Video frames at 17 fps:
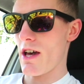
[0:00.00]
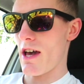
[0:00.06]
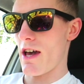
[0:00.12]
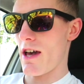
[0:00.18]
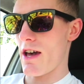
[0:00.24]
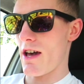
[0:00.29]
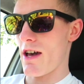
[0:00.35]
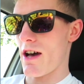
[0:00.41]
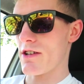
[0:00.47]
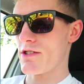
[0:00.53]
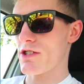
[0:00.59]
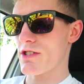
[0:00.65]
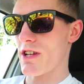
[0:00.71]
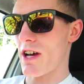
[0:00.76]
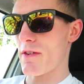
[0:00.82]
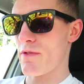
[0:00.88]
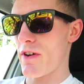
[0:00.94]
Uh, I
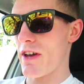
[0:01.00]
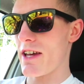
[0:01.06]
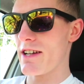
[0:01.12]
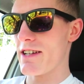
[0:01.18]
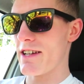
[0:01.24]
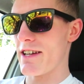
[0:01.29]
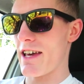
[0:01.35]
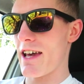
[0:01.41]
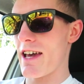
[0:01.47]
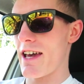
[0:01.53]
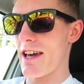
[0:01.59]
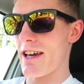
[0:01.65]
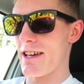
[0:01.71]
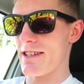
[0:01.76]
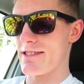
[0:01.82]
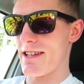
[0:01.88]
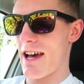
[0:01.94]
just, I feel
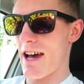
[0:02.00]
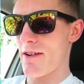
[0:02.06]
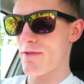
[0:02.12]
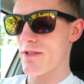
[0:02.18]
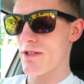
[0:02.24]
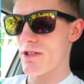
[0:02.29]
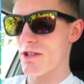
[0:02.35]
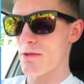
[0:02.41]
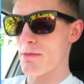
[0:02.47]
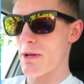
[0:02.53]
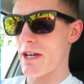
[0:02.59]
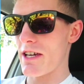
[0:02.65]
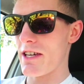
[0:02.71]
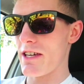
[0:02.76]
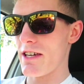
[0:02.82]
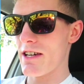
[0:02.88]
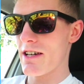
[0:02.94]
today uh, is definitely gonna
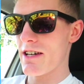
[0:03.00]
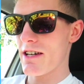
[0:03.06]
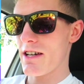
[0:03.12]
be